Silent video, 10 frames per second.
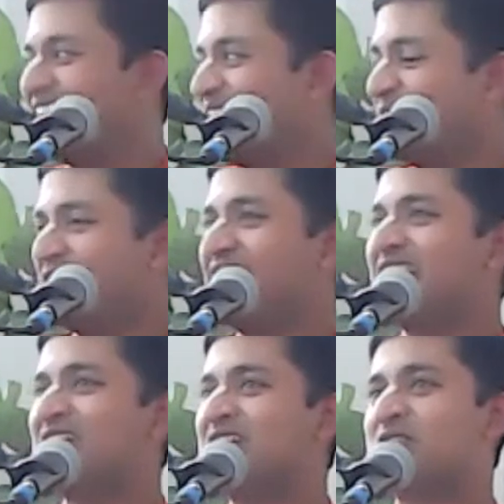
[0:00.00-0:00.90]
He will
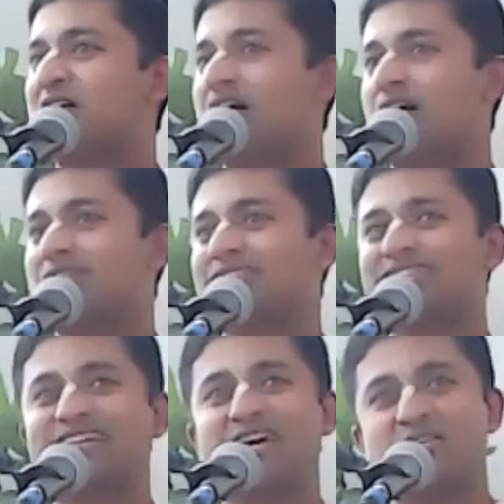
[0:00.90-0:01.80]
heal your heart
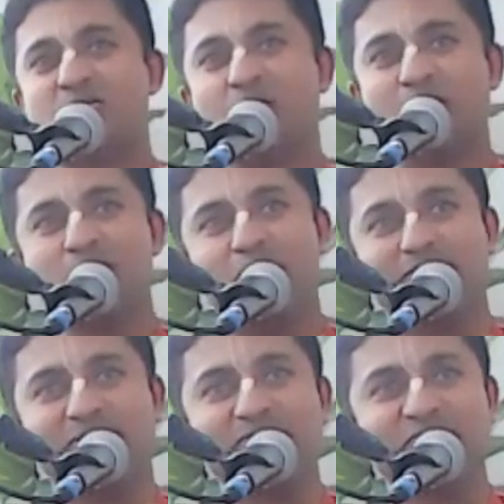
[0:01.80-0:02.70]
and soul,
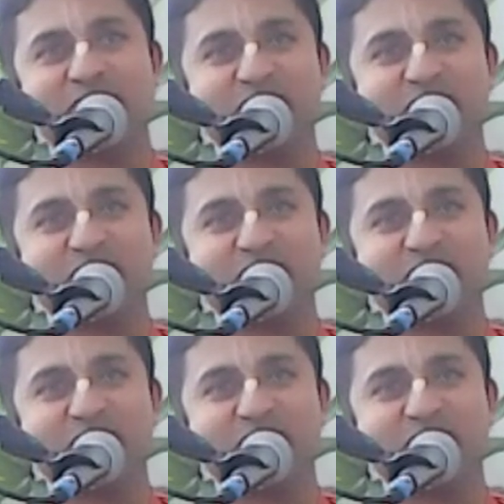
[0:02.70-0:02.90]
both.